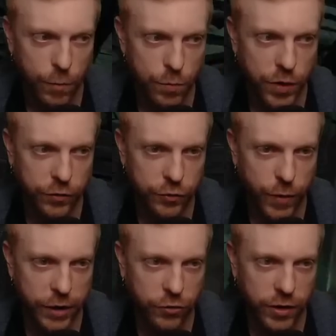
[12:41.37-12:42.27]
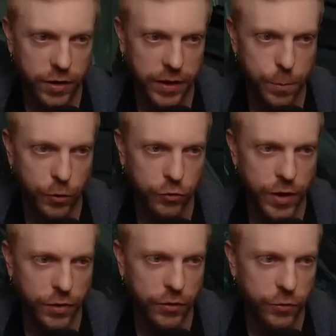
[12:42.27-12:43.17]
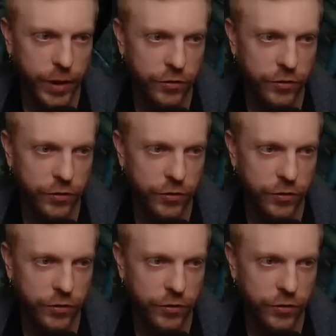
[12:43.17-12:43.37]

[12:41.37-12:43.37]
from this direction, and they push you down this way,